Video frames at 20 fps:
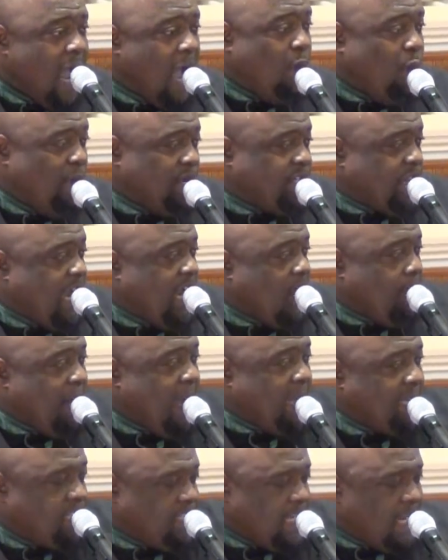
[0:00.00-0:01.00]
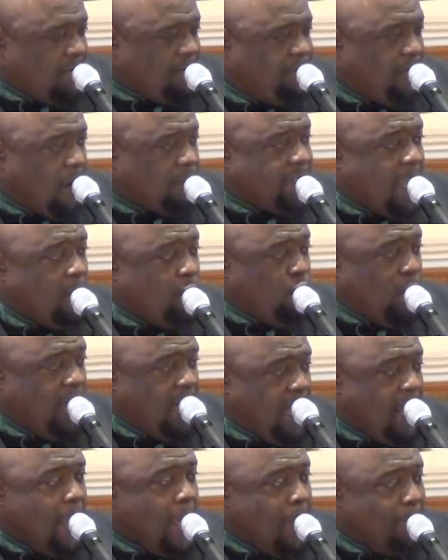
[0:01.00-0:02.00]
I wish I had about 10 folks that
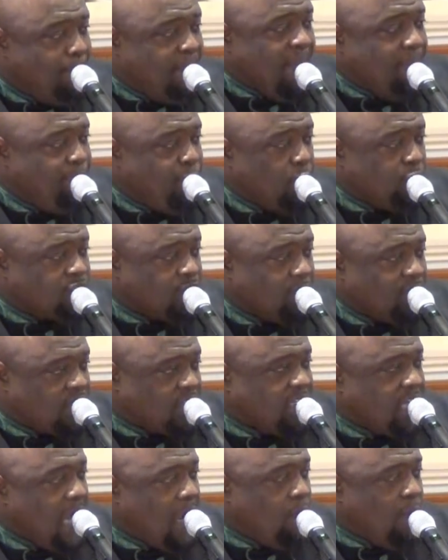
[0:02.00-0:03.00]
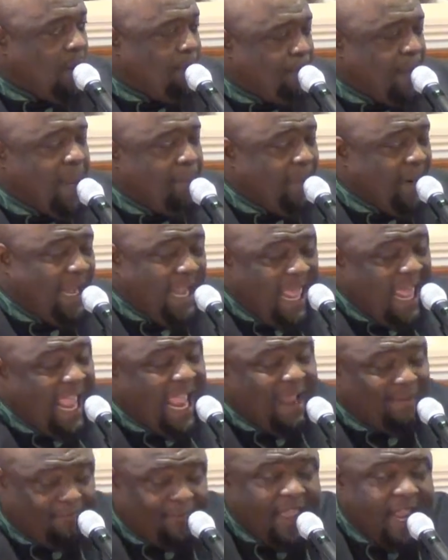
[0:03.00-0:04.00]
really been through some stuff where people
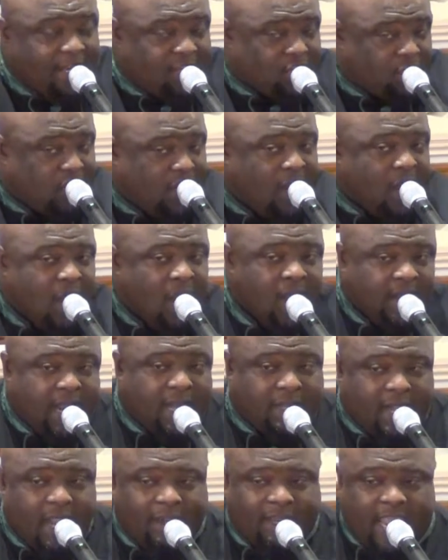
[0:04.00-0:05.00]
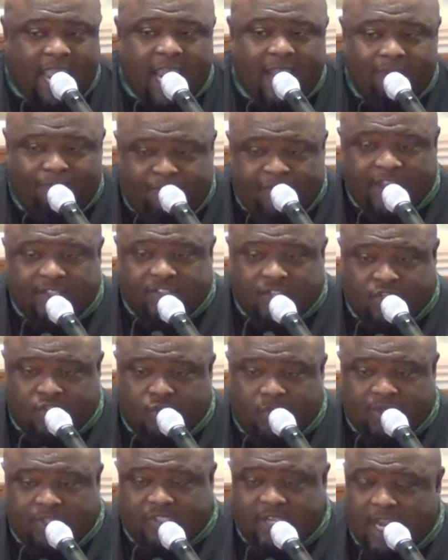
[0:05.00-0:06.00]
laughed at you. They came visit
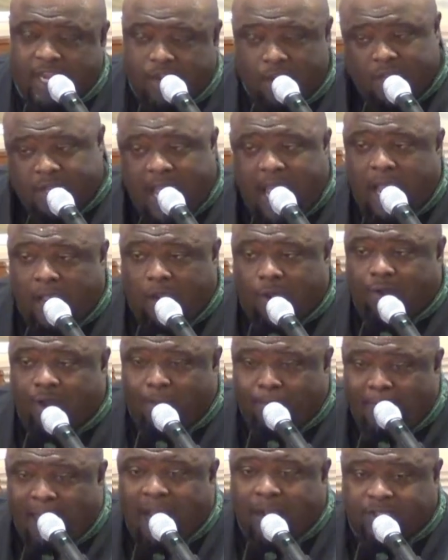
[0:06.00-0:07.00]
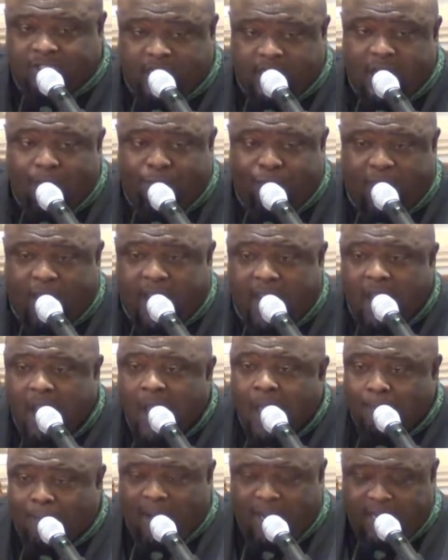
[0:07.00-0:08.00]
you and say you're not going to amount to anything,
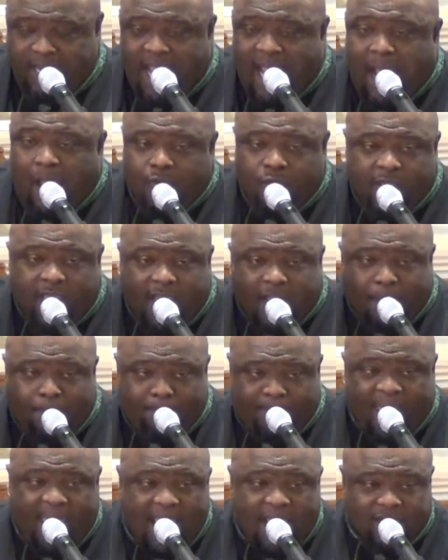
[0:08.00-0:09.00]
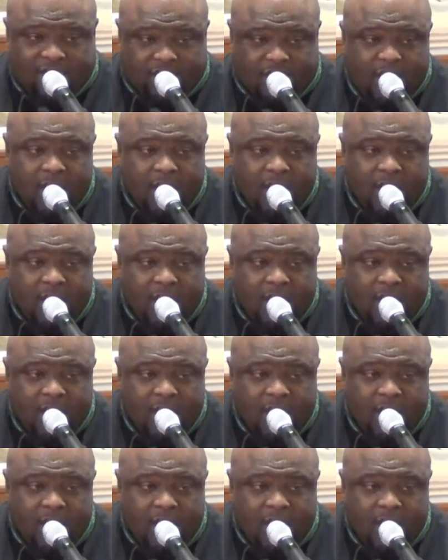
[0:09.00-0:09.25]
but now you got a passion